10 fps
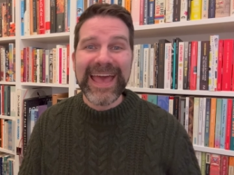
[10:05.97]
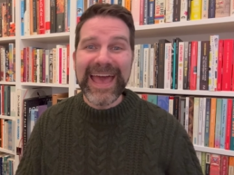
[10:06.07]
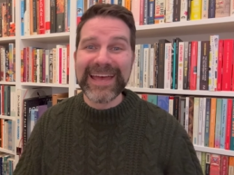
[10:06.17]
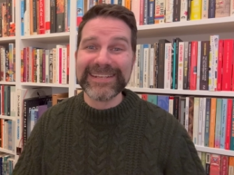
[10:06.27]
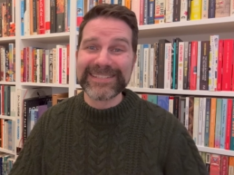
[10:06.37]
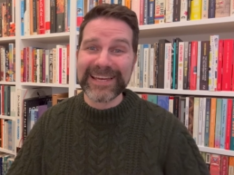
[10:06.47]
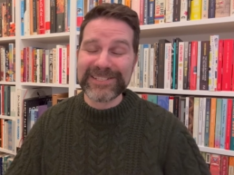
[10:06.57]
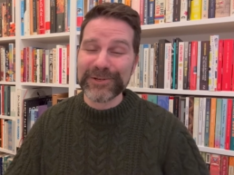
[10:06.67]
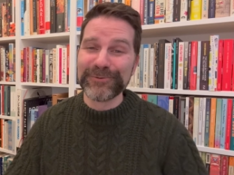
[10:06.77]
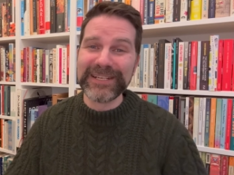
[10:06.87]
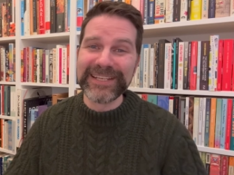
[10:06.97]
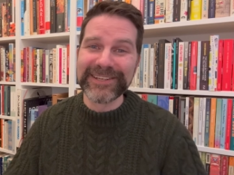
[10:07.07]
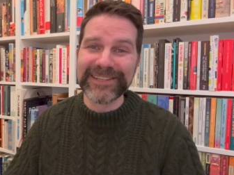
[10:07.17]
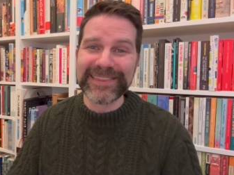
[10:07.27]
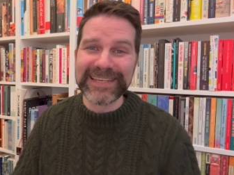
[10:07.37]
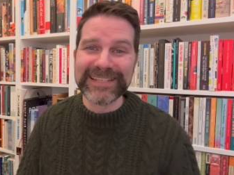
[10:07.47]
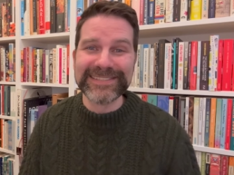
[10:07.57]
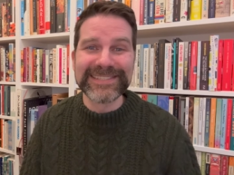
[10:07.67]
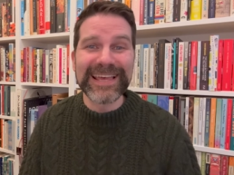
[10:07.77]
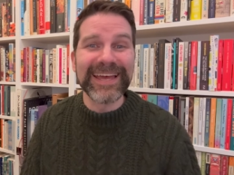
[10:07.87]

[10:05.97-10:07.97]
and that you're reading good things.